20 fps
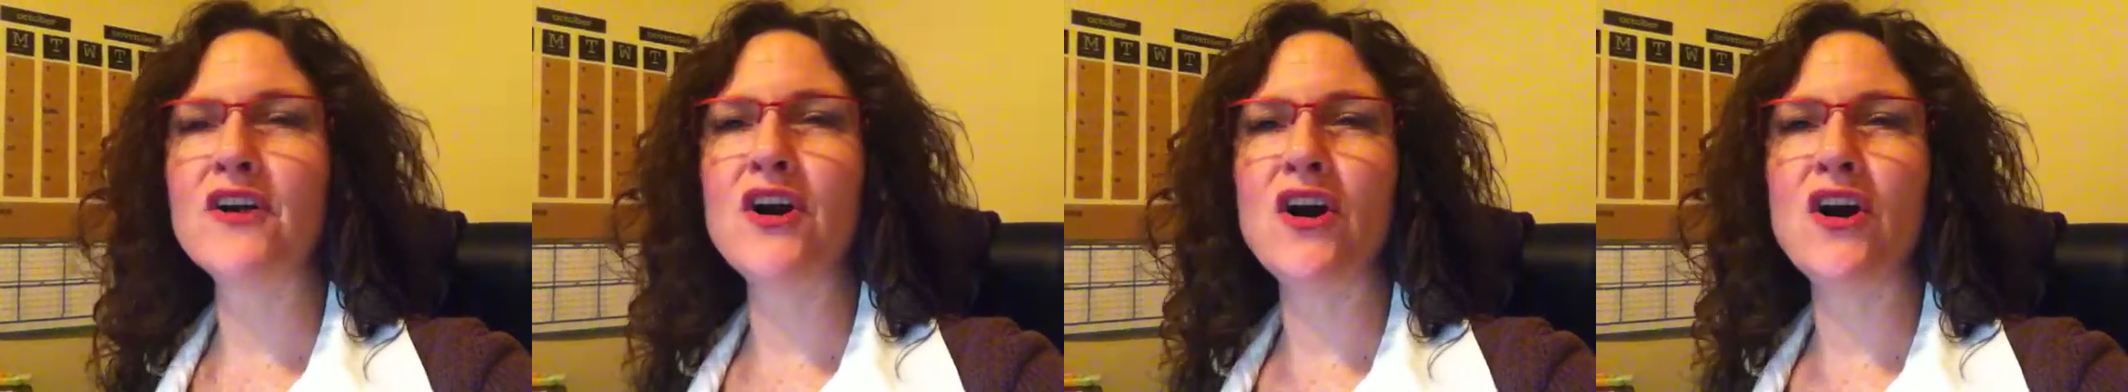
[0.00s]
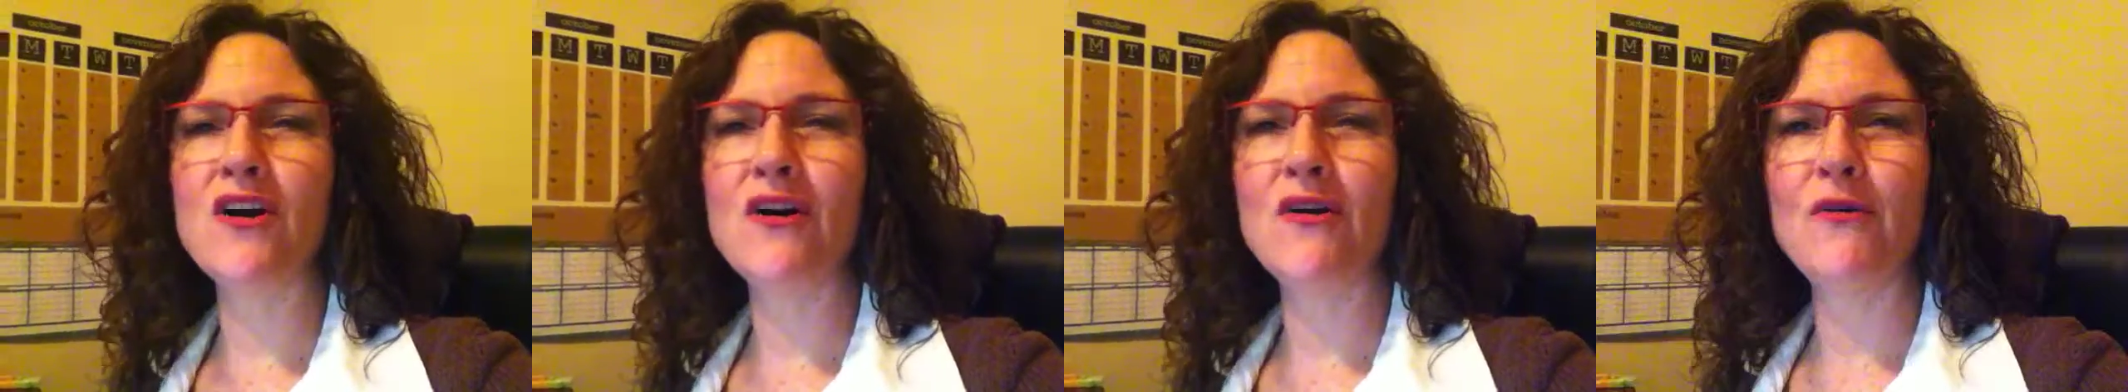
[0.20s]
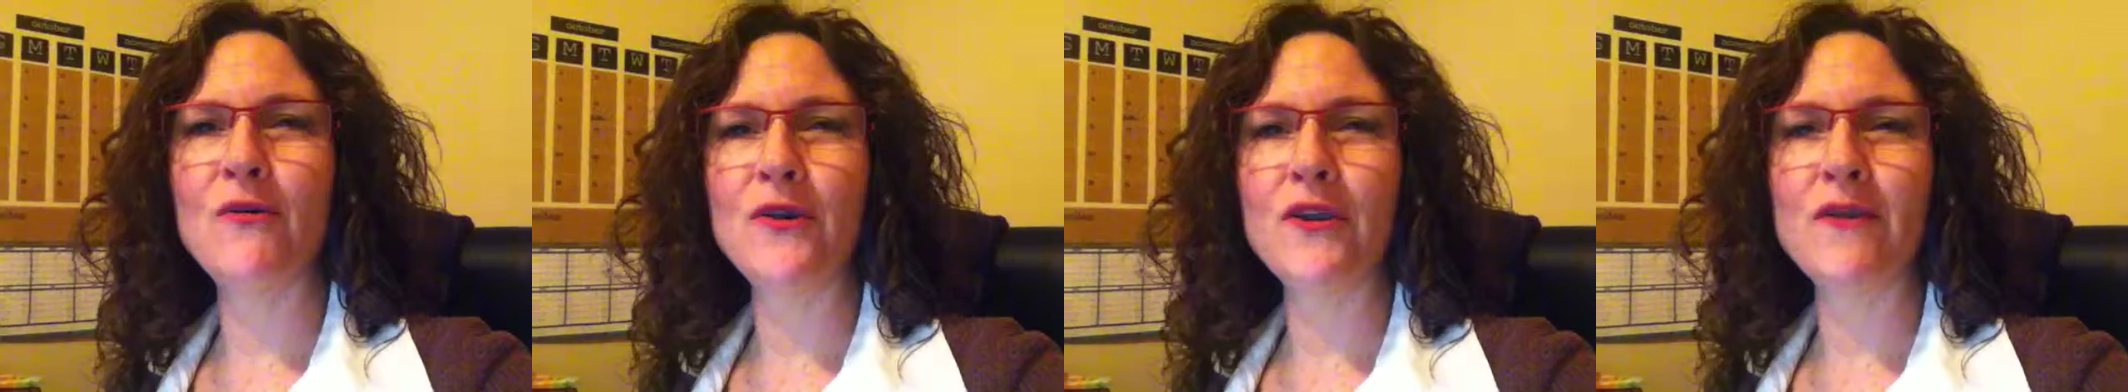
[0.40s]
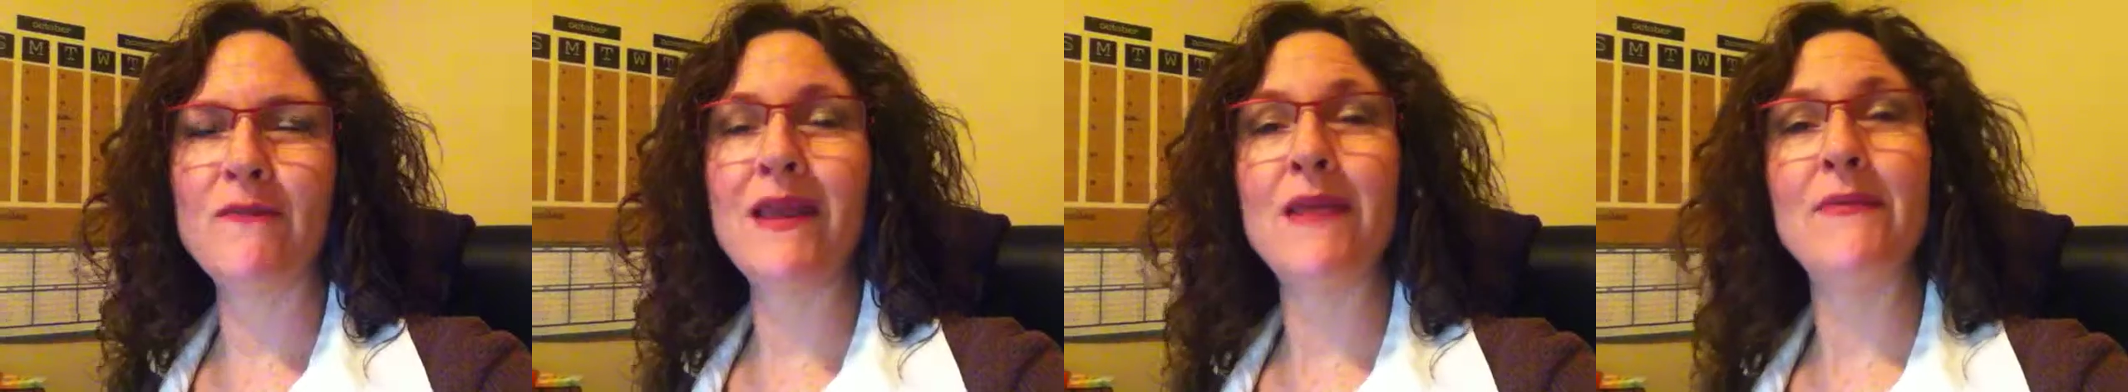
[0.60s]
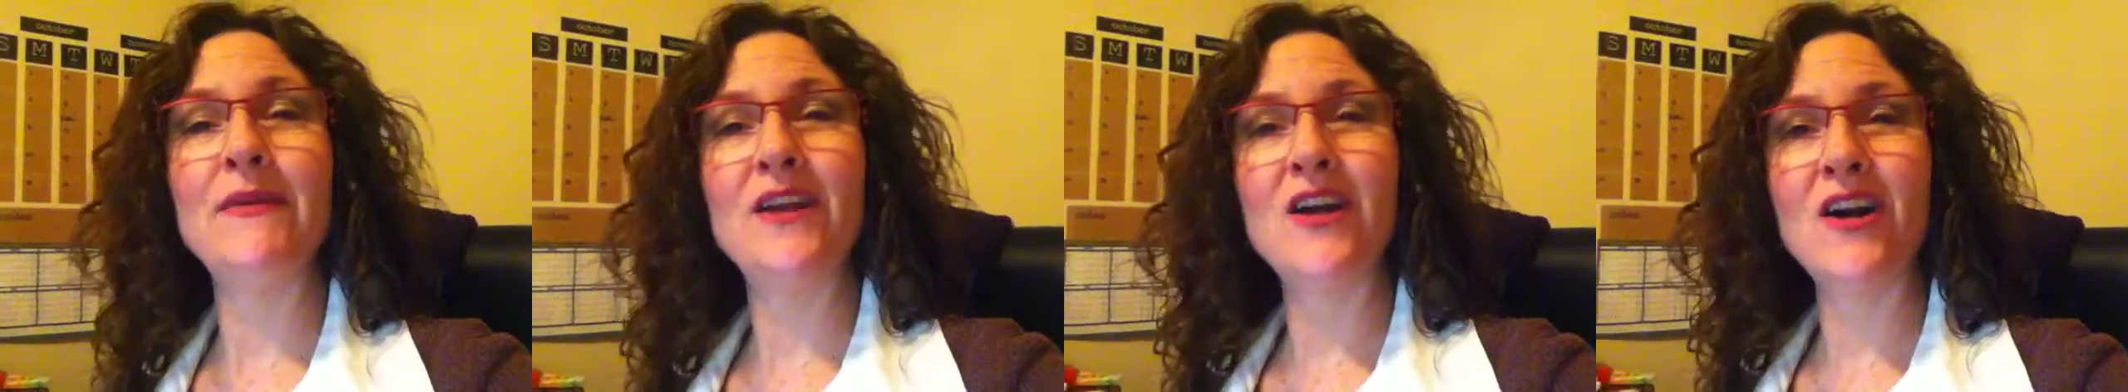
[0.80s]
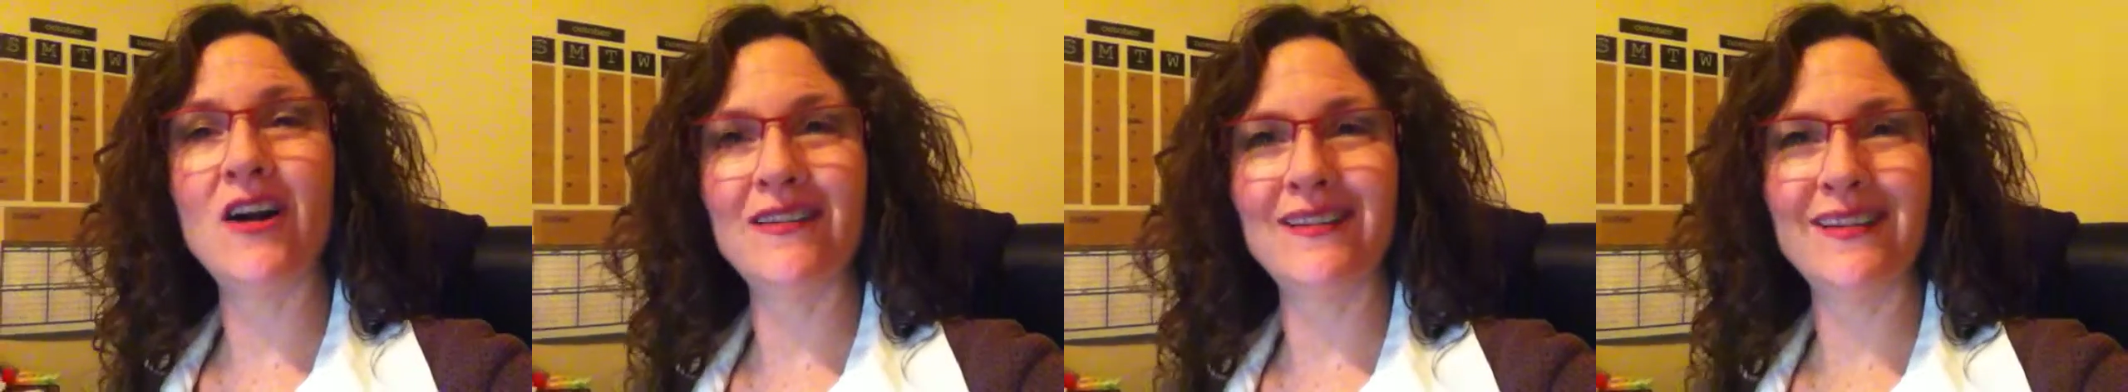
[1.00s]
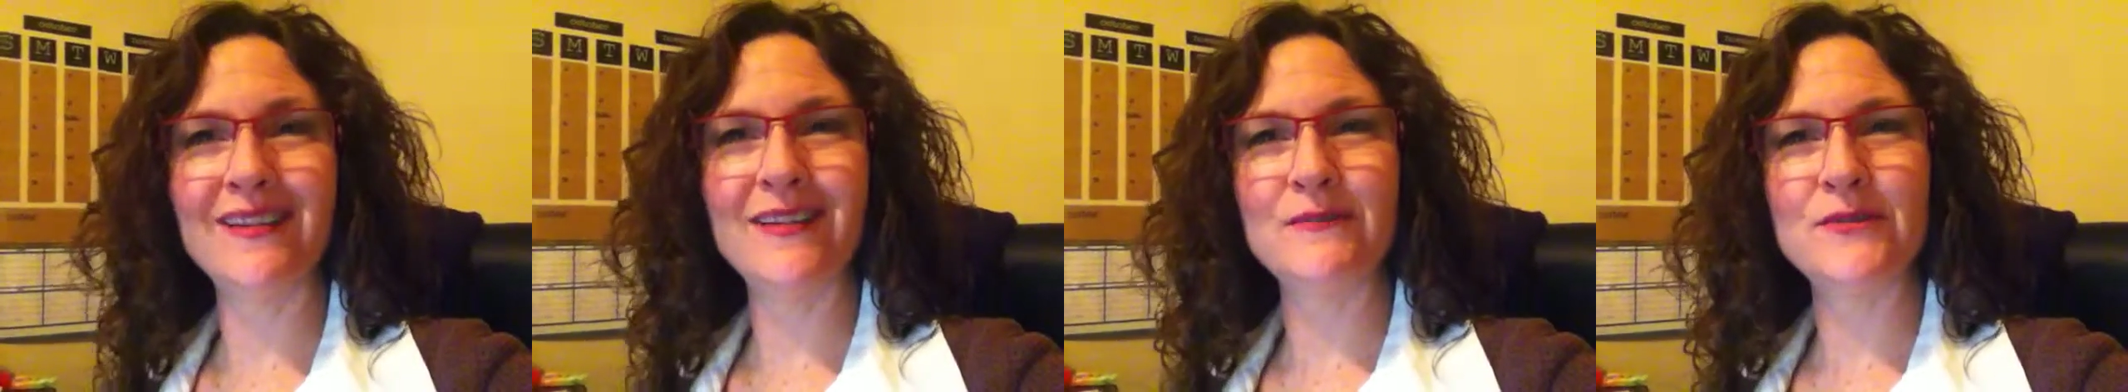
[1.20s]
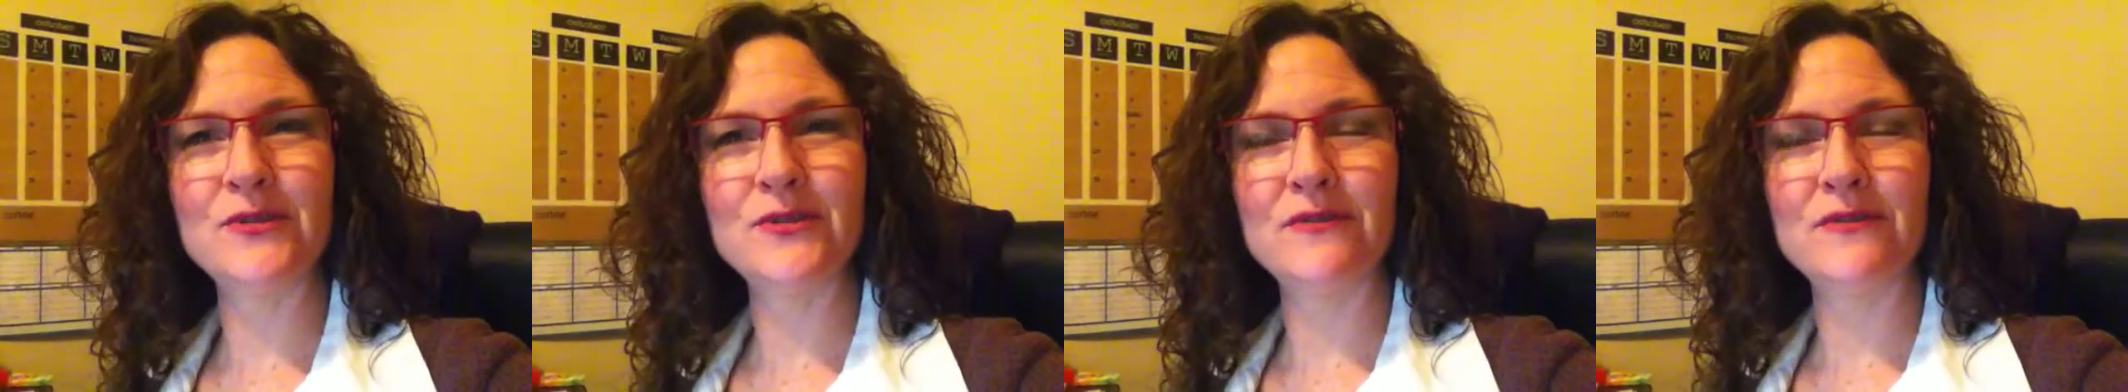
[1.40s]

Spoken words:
call where you may be calling them